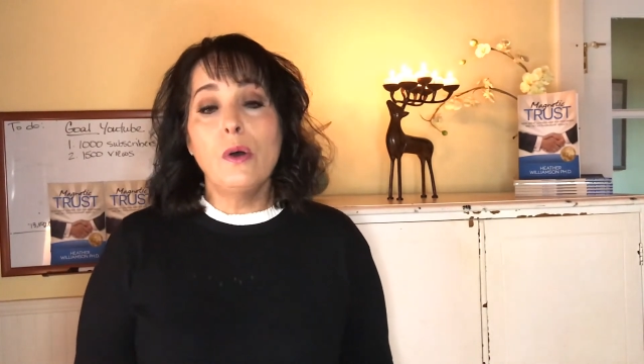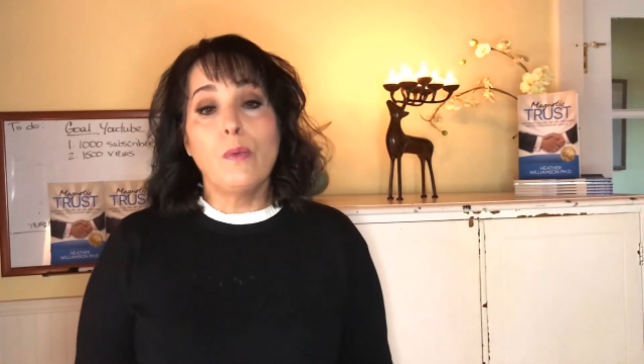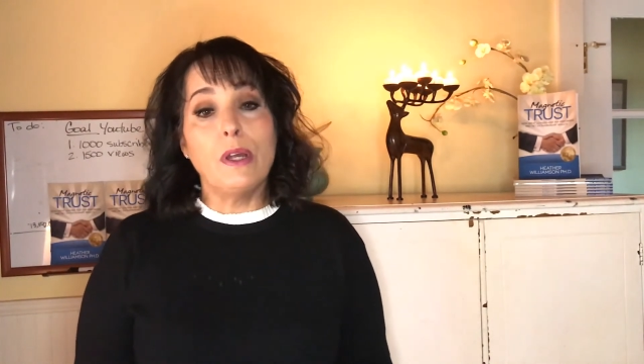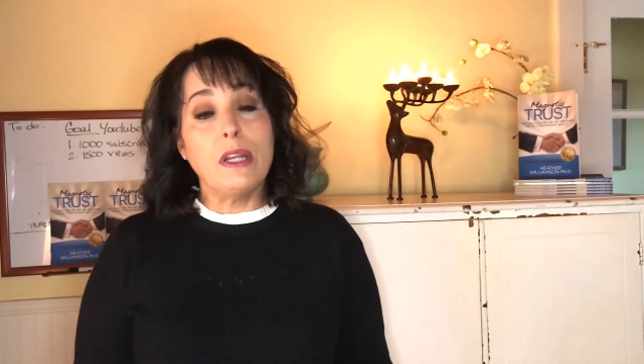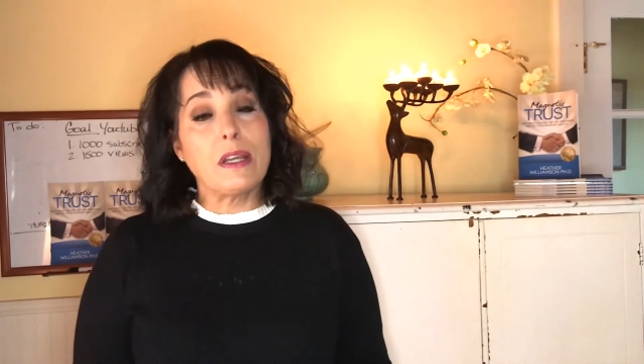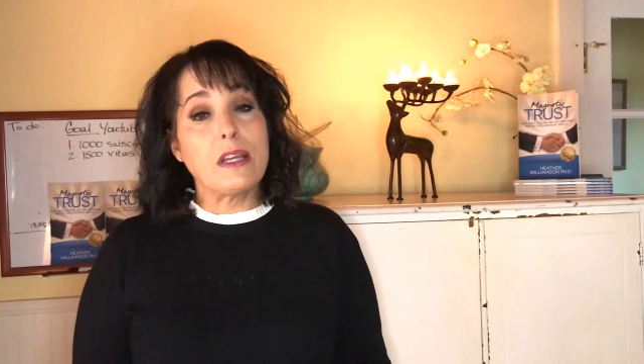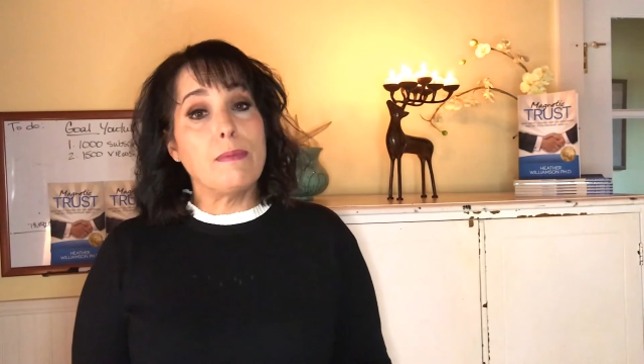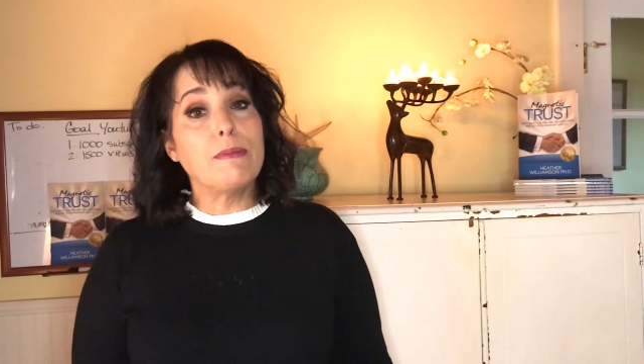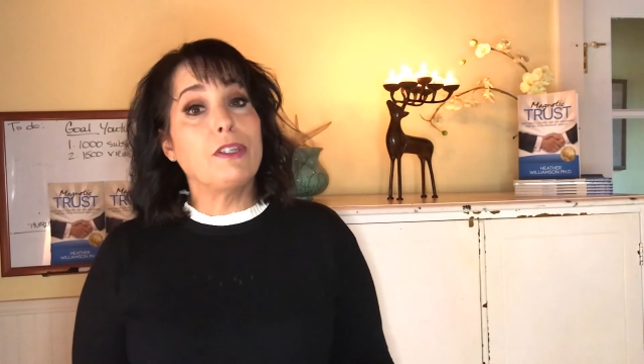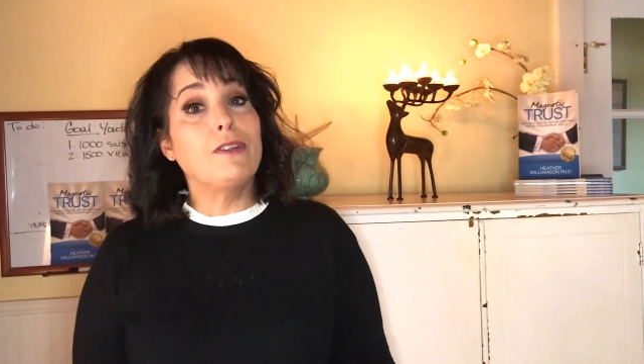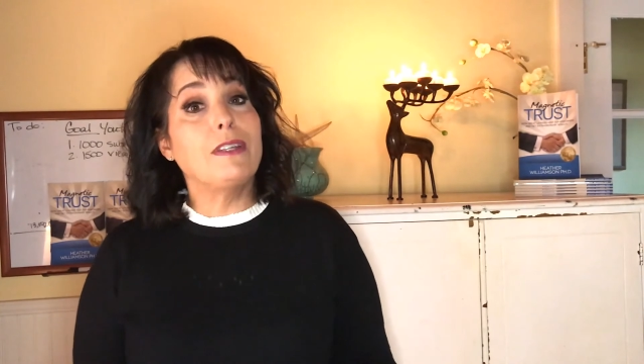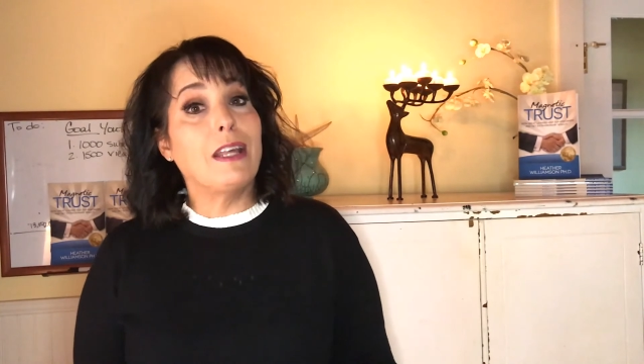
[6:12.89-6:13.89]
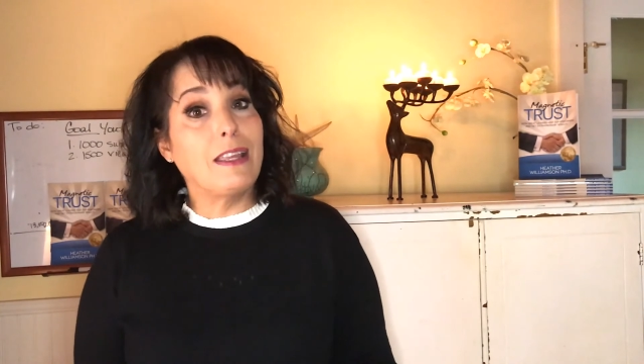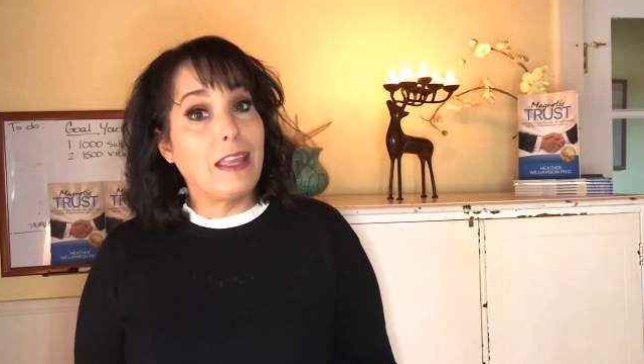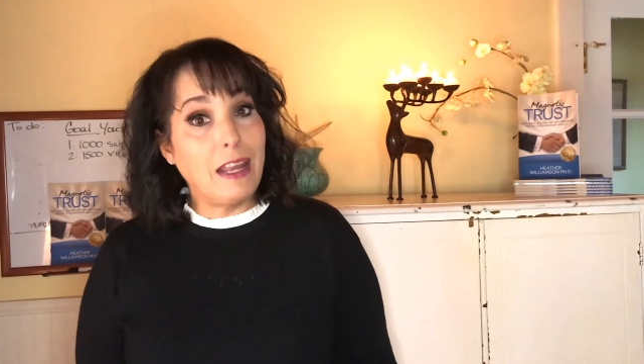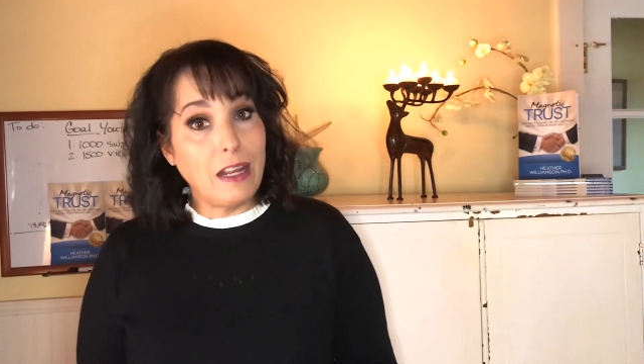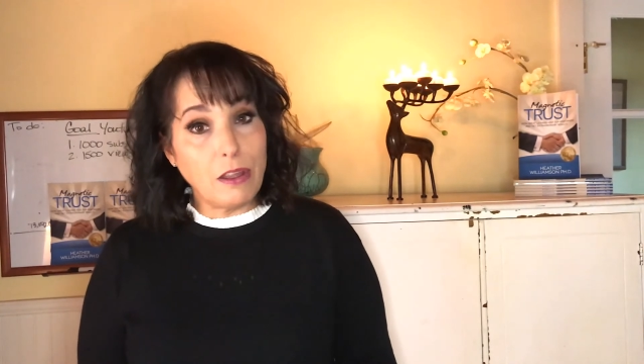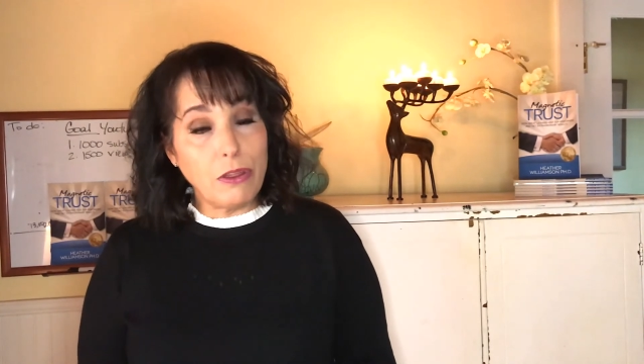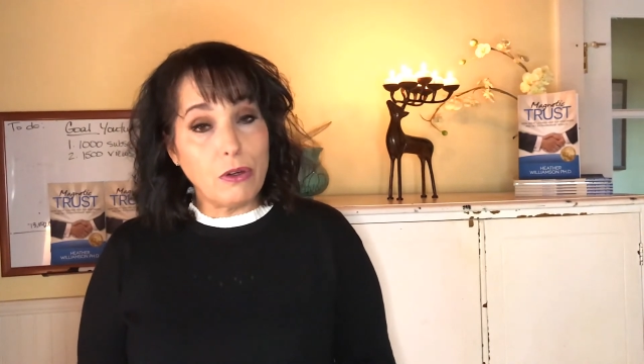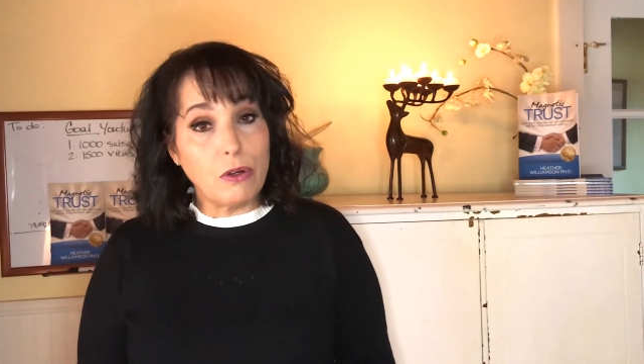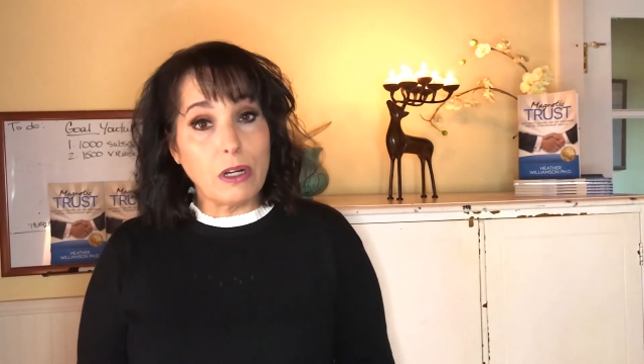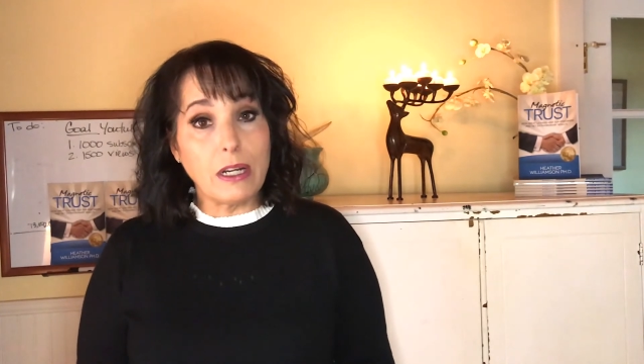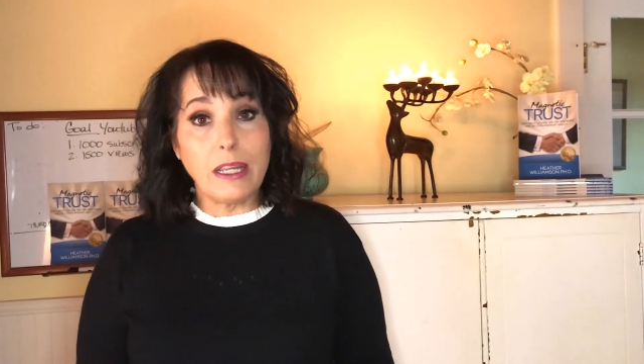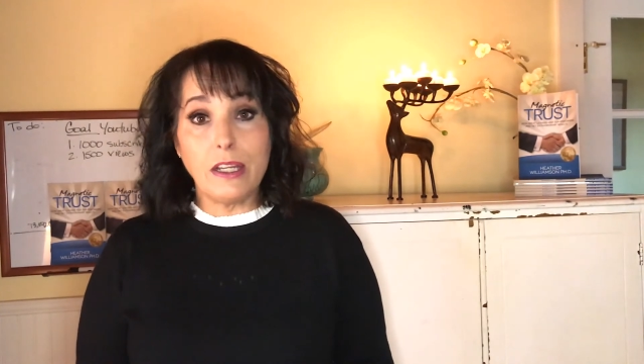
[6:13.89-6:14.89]
when it comes to delegating
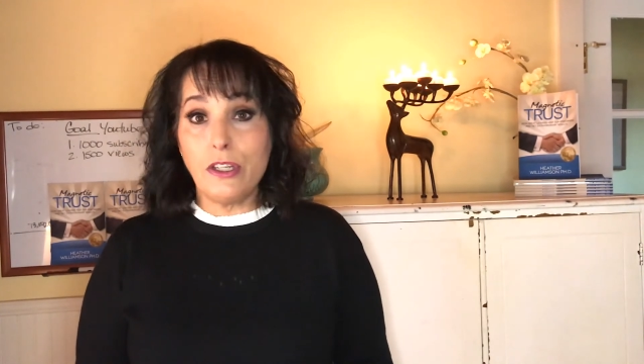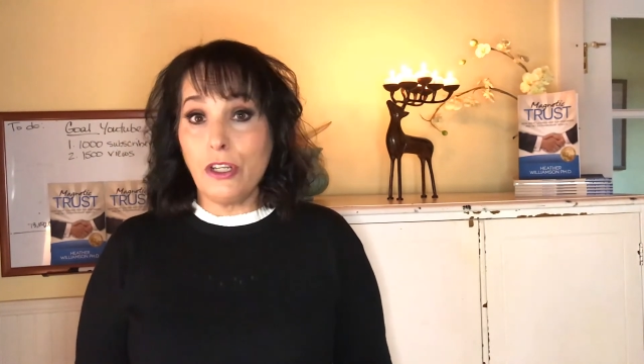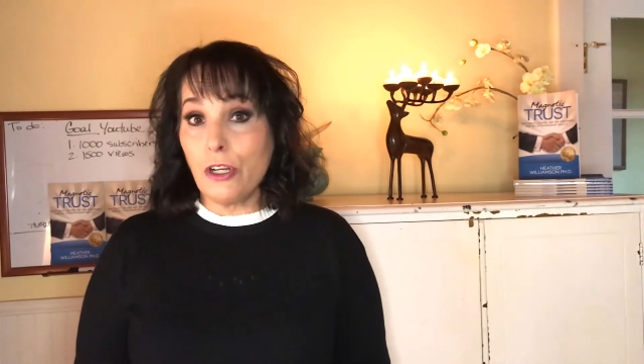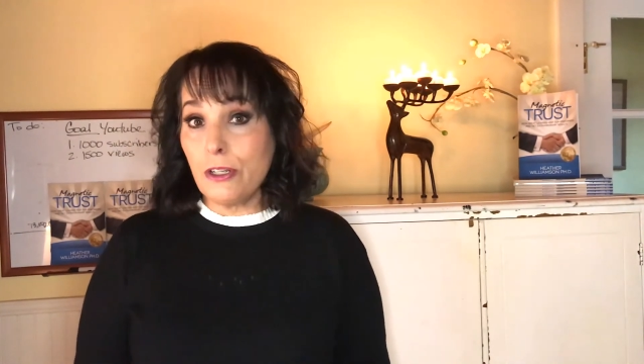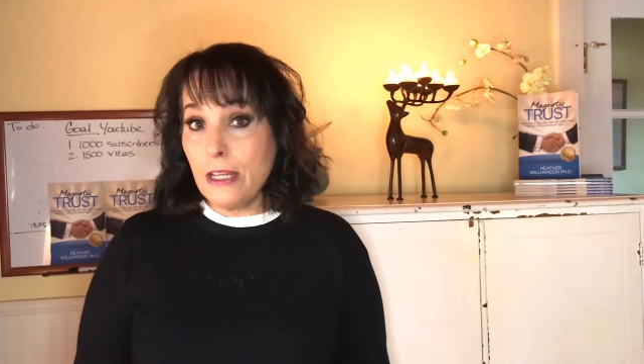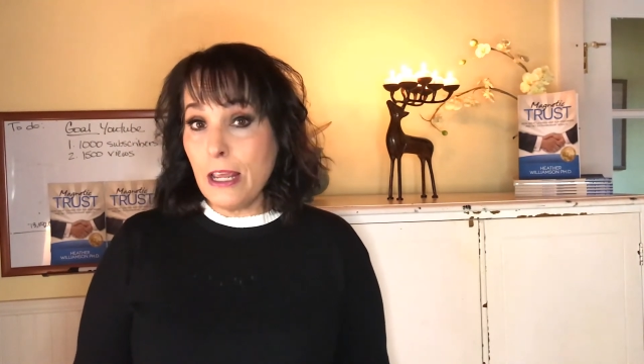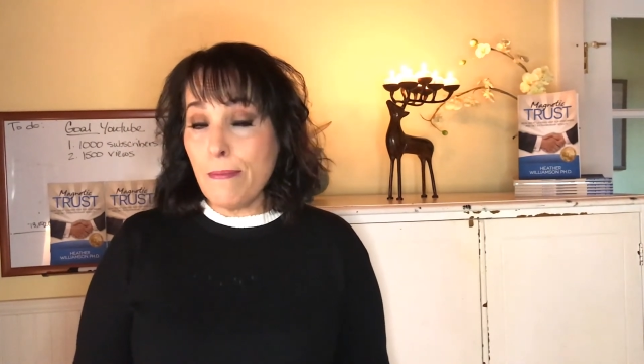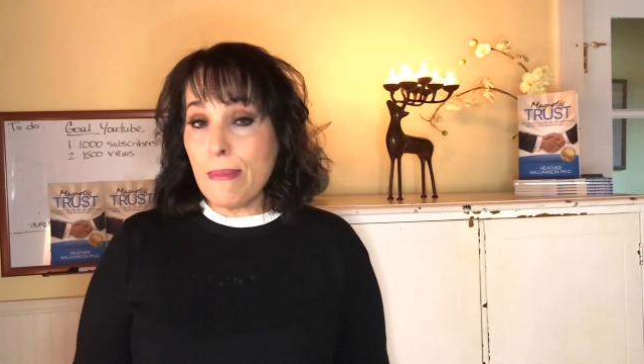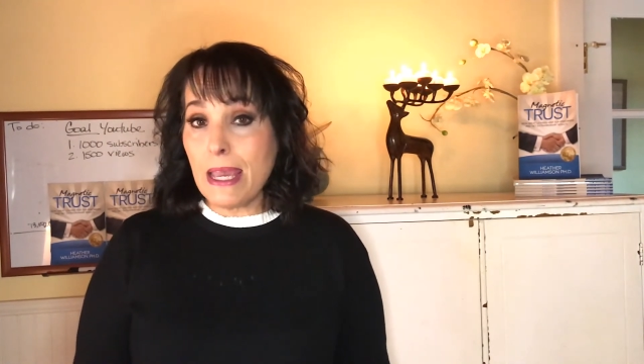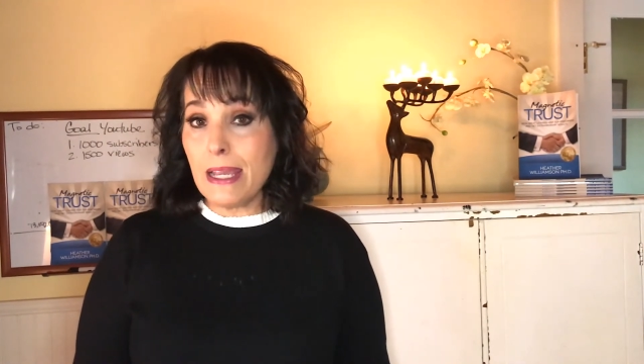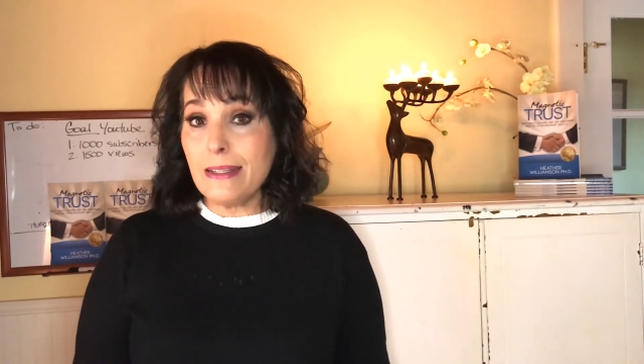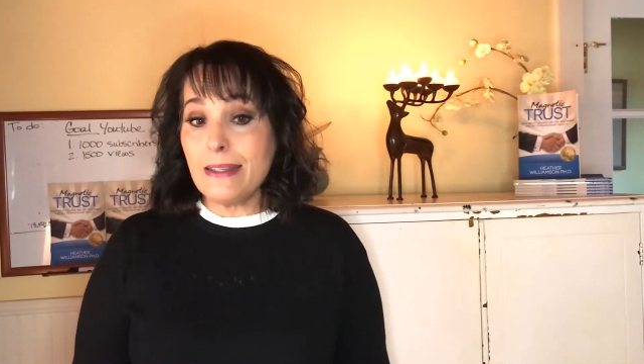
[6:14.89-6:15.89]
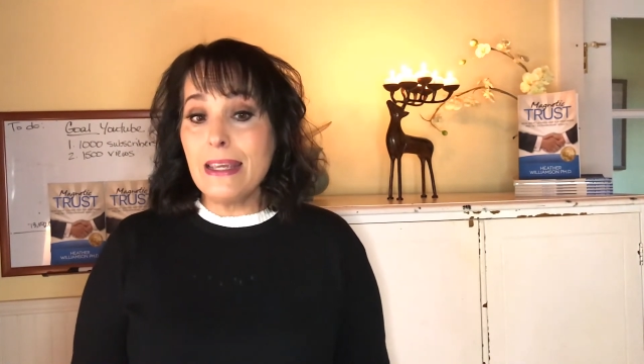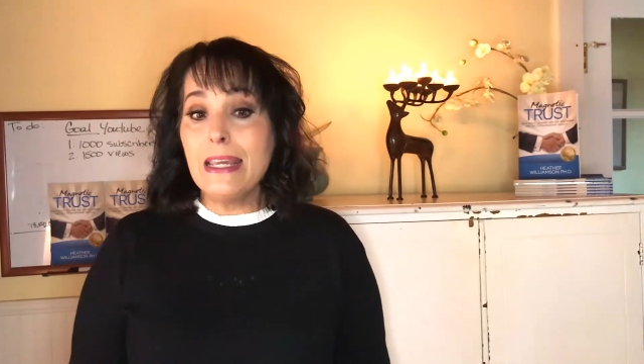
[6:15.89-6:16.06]
authority to your teammates